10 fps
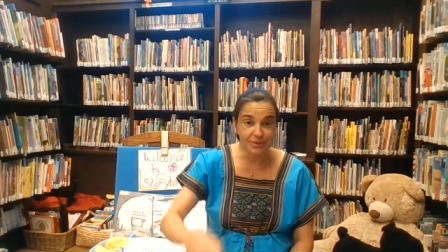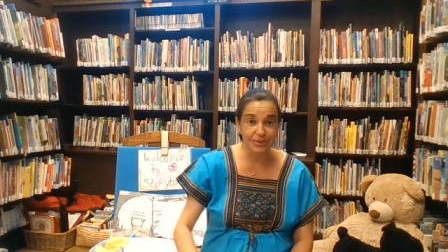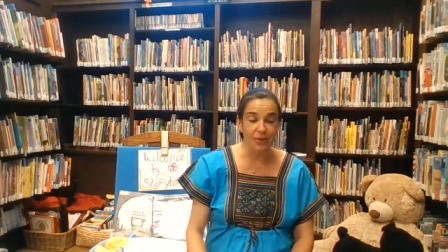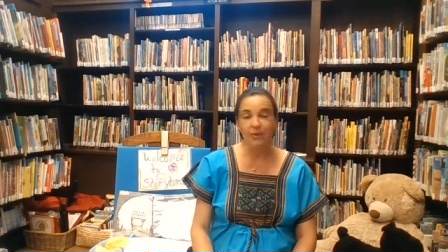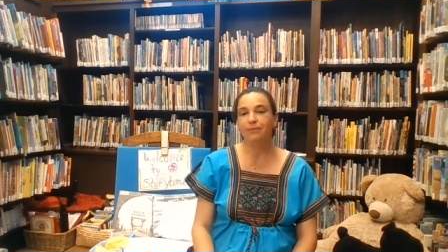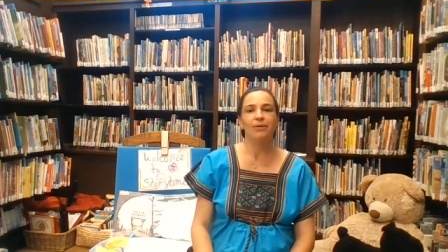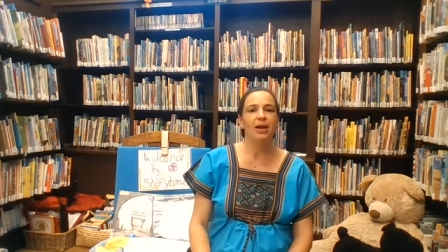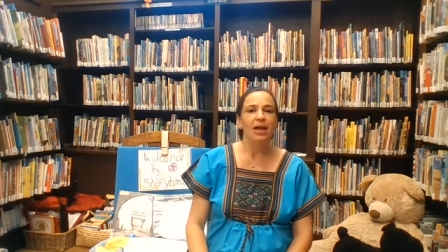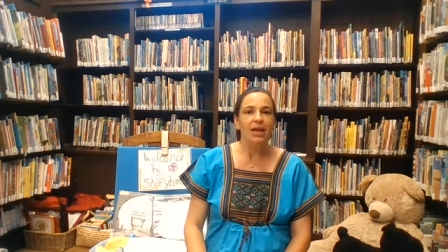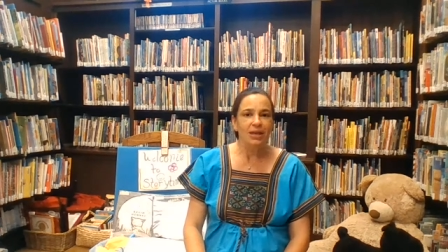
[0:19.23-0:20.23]
So
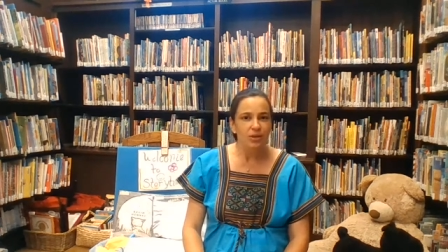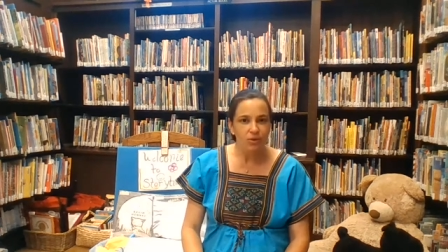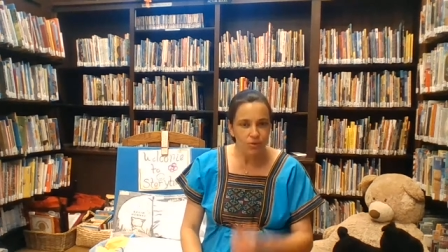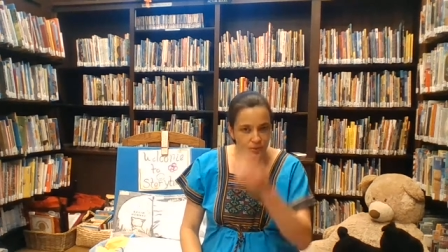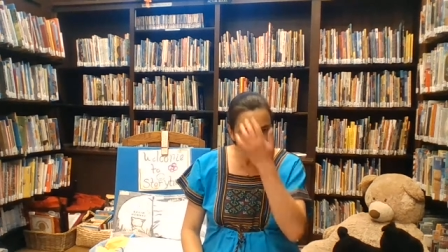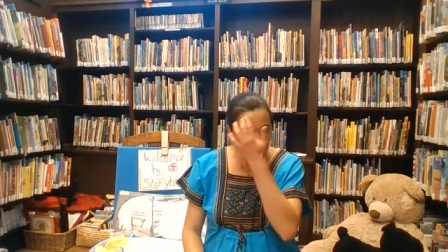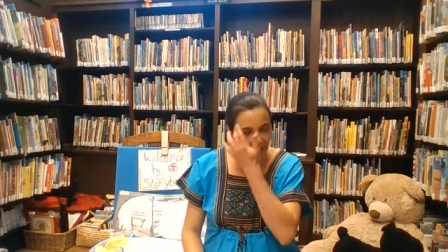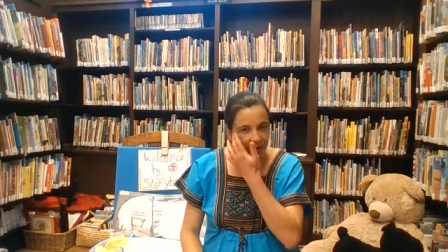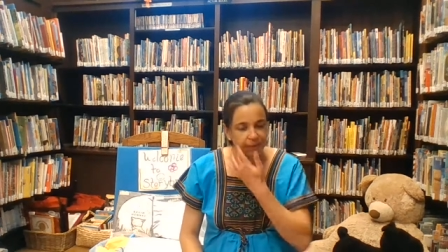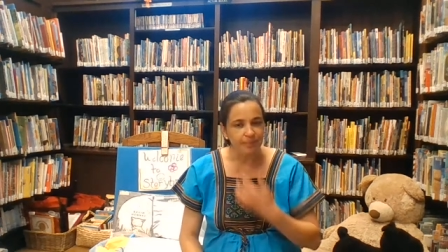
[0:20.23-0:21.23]
if you,
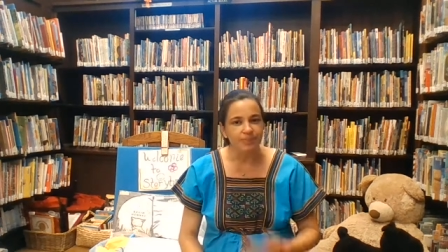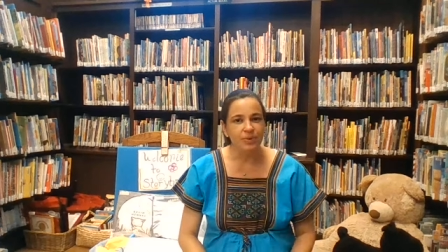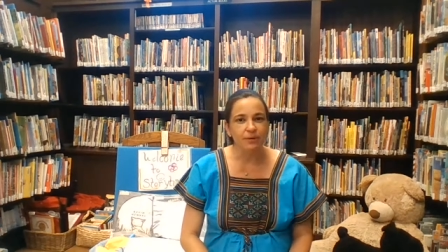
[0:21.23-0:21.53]
um,